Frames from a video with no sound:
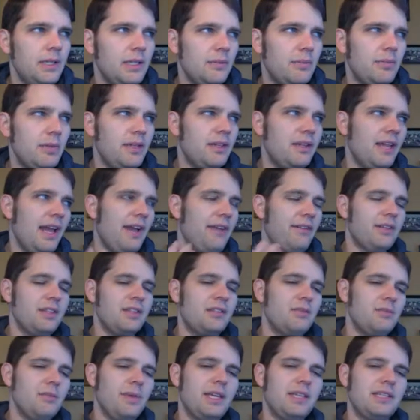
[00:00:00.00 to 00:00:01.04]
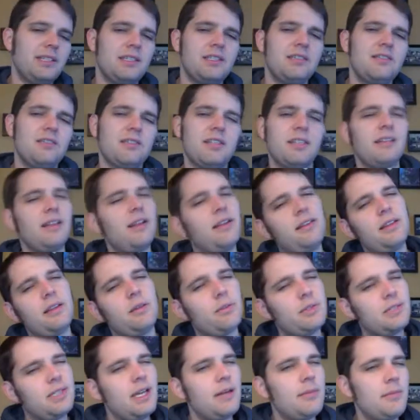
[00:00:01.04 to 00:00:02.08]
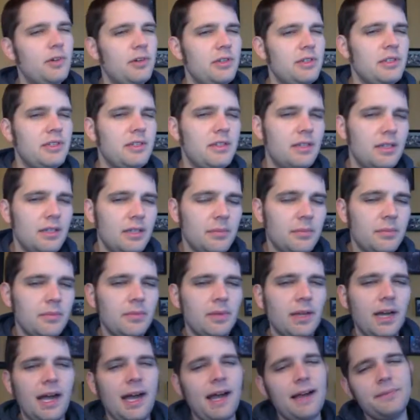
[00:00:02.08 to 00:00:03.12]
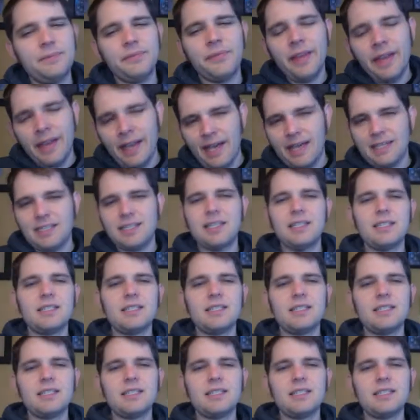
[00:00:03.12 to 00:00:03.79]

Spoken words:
But having to make decisions like that, I think, would tie more into the theme. As it